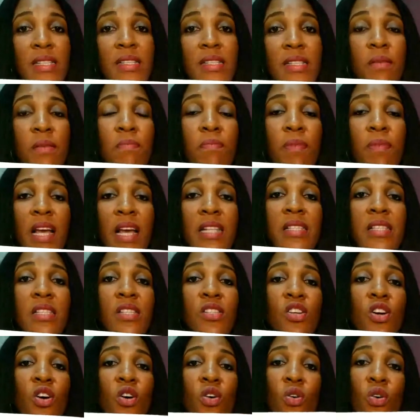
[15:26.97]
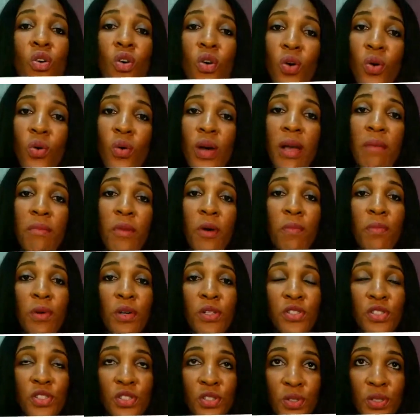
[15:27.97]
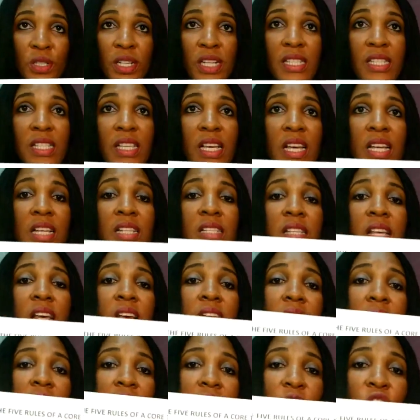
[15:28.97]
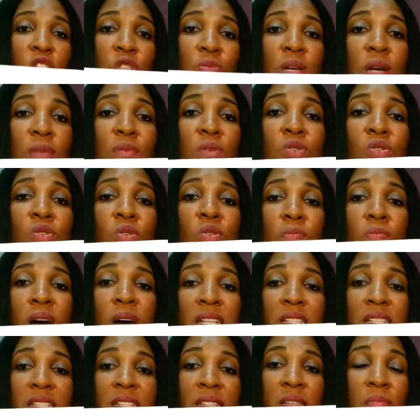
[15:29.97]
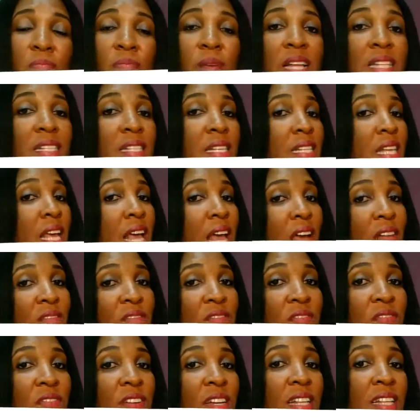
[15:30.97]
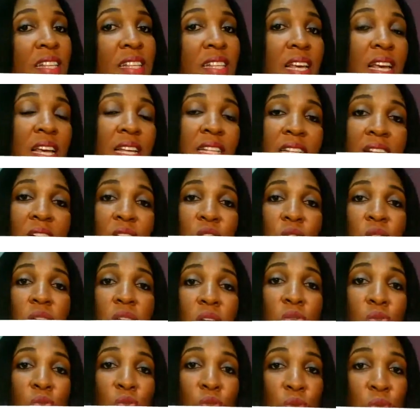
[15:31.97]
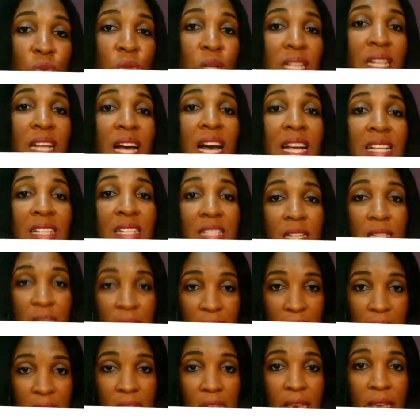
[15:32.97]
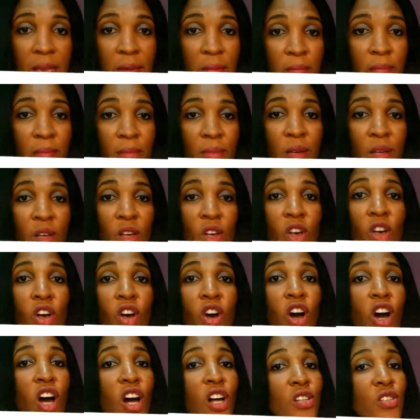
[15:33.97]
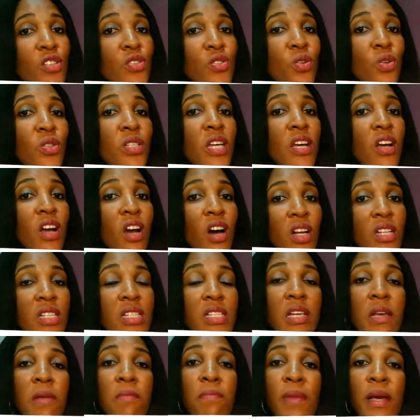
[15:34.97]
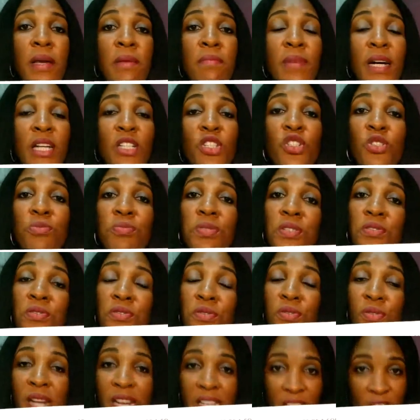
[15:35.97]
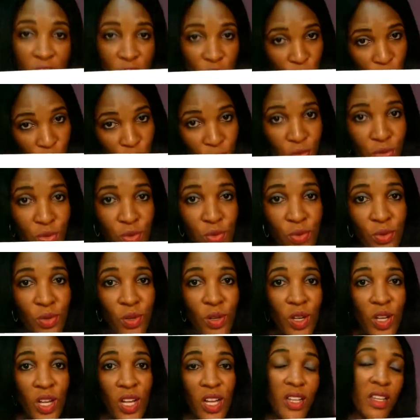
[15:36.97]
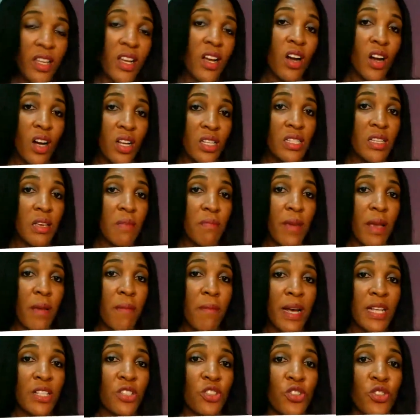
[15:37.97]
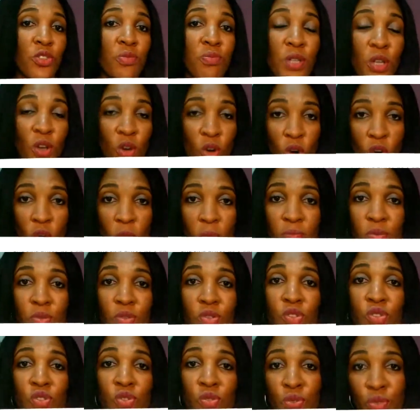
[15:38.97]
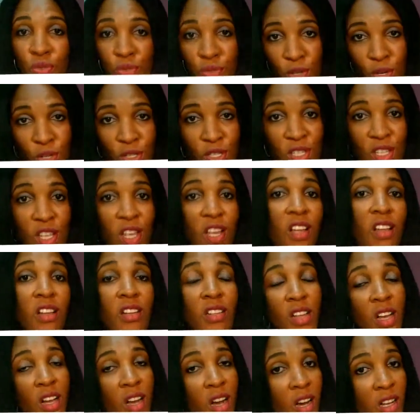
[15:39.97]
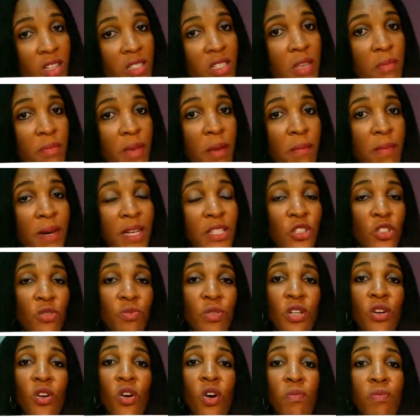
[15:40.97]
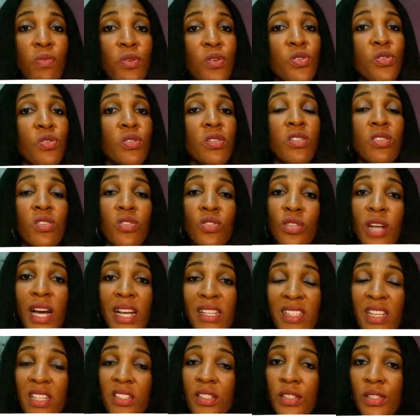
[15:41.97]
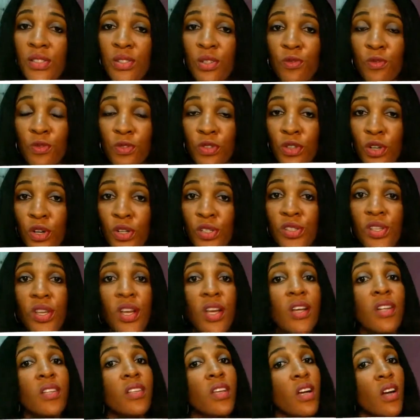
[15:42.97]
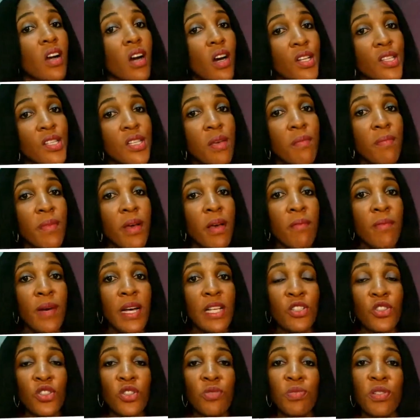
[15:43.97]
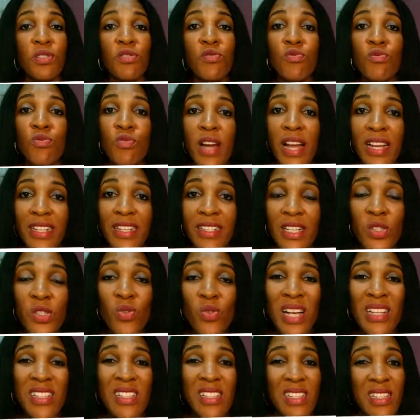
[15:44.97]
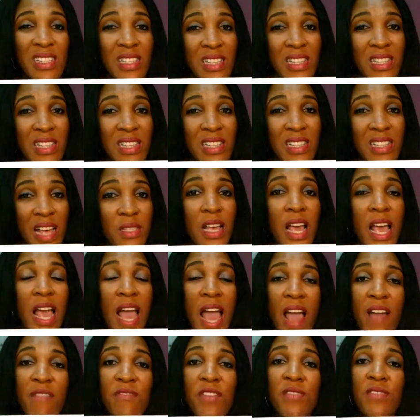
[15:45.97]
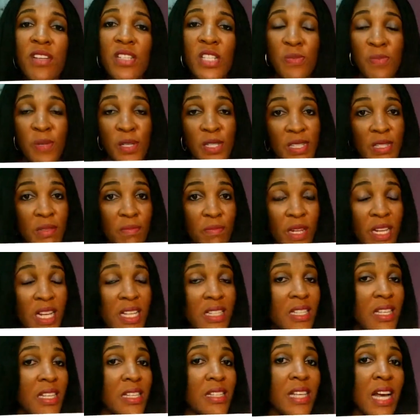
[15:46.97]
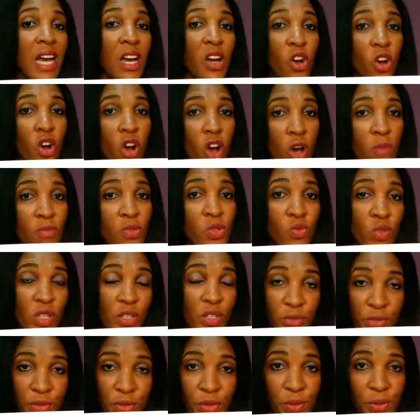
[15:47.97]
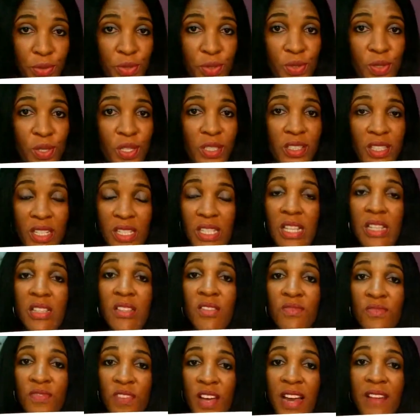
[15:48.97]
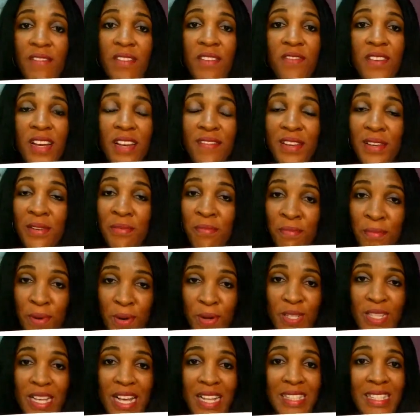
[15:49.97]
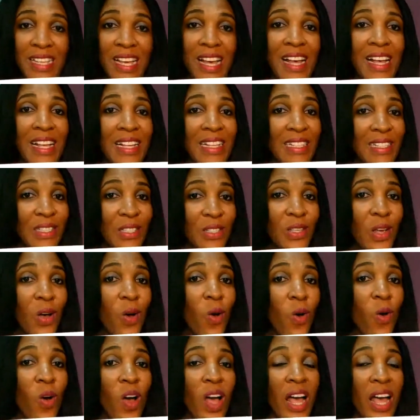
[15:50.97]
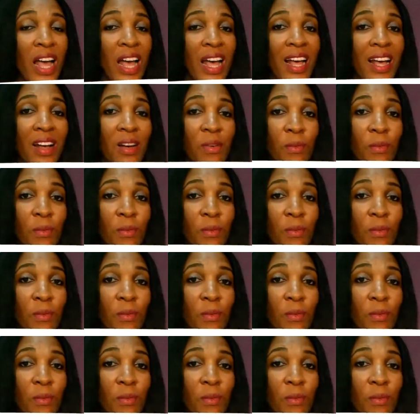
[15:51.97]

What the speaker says: participate in your OM opportunities. They should be able to participate in everything that you are doing as a team. Also, the core team members should be ready to grow. The core team members should be open to growth. The core team members should be open to the strategies of growth. The core team members should be ready to accept every responsibility that comes with growth. This is very, very important. So,